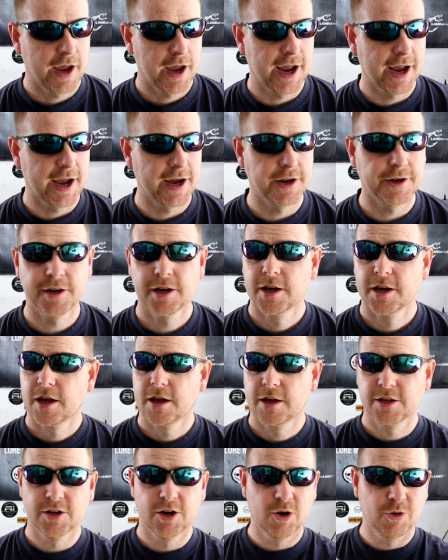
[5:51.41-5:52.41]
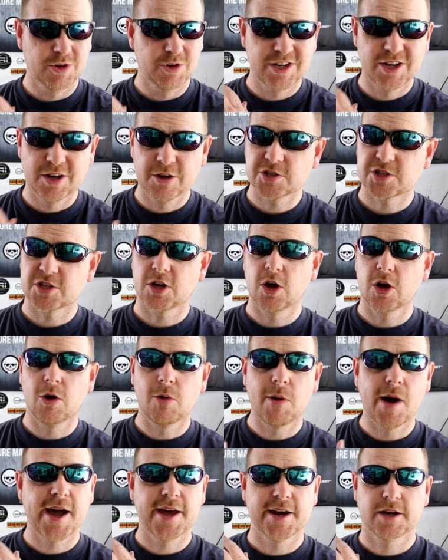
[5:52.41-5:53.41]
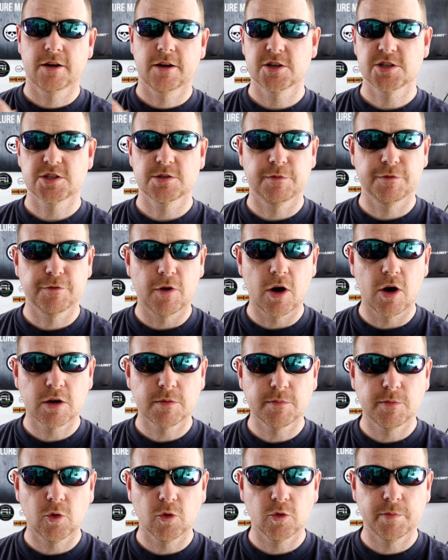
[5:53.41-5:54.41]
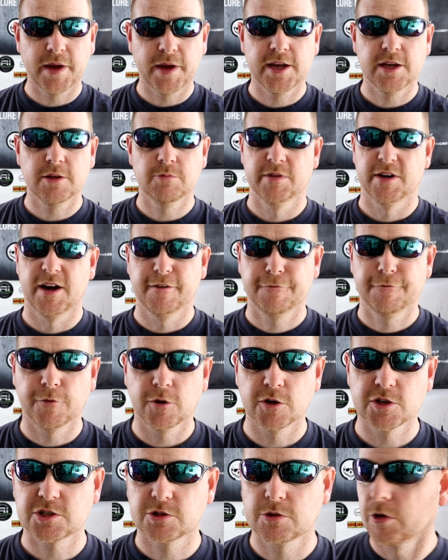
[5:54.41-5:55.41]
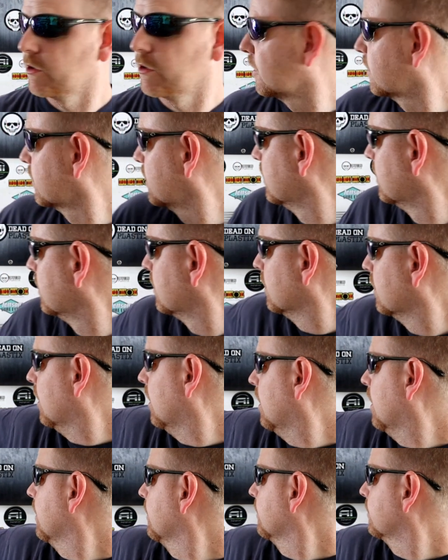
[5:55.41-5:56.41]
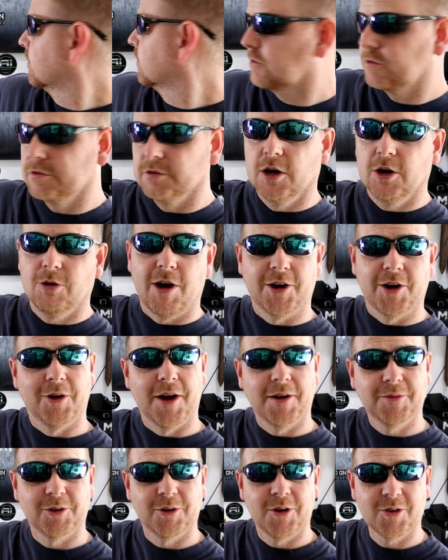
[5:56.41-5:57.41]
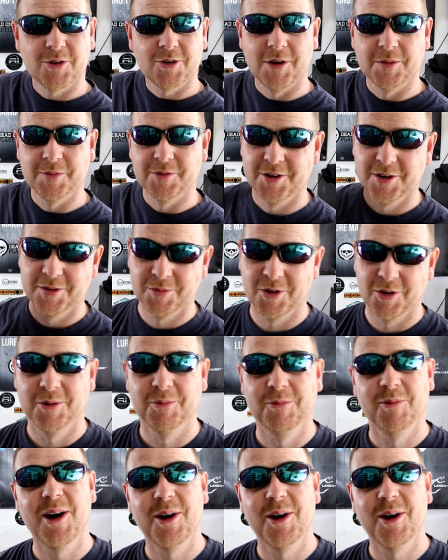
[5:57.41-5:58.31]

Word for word: And you know, years ago I had a custom frog mold made when I first started uh, oh, I don't have the logo up there anymore.